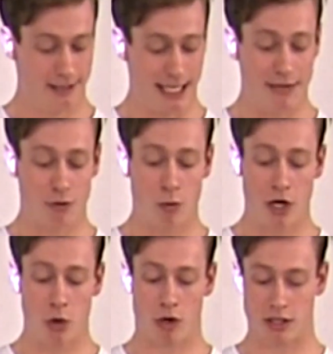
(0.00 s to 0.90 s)
Even
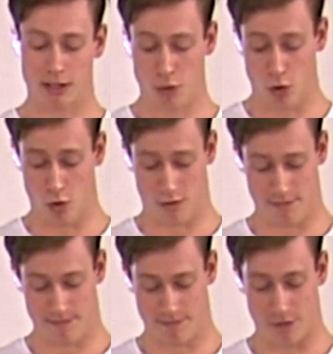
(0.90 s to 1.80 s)
when you are small,
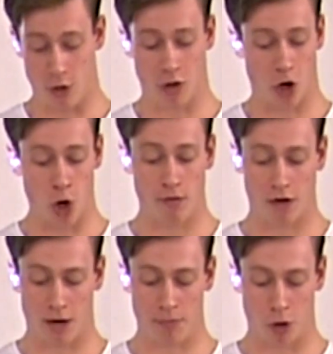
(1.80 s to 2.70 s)
you can
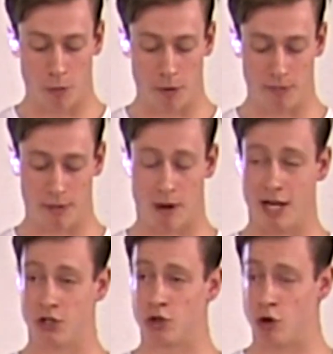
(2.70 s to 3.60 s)
overcome problems by
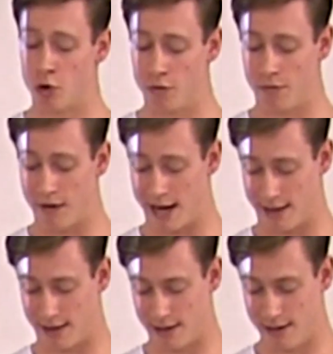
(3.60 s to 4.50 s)
a strong
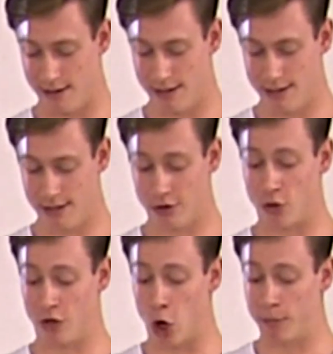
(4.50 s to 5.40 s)
faith,
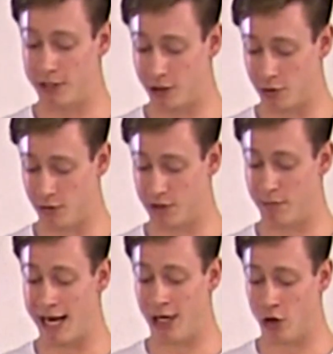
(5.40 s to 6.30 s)
though the obstacles
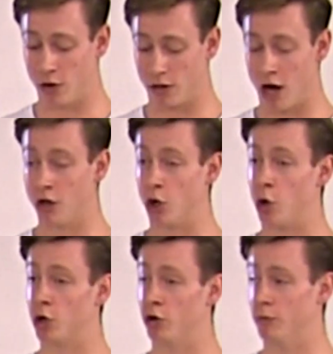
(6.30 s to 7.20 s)
may look
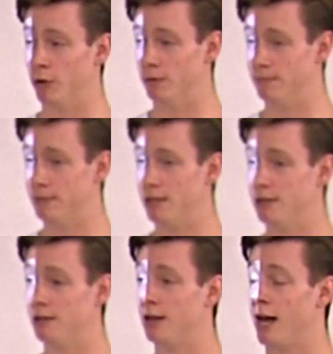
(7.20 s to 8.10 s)
unconquerable,
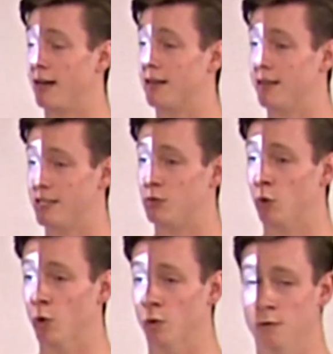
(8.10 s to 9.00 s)
like this
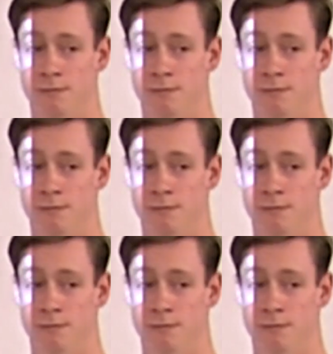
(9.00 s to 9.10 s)
wall.